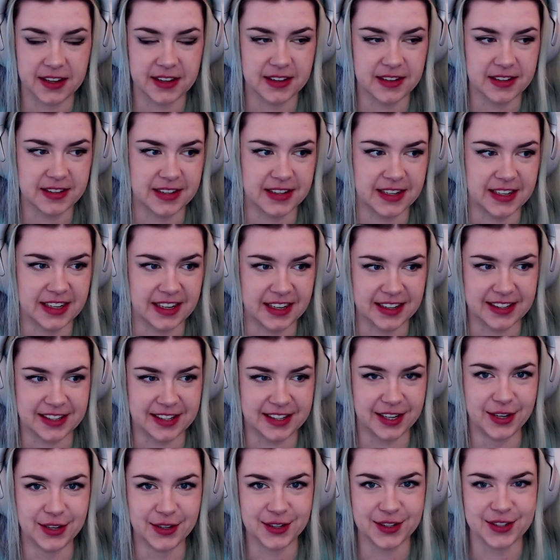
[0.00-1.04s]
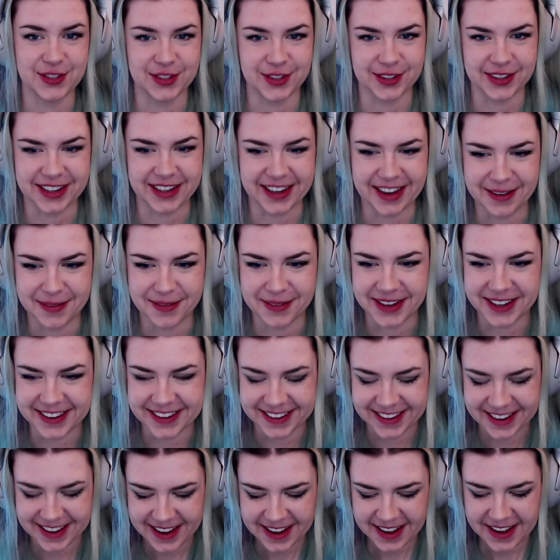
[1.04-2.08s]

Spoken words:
CDs used to come in.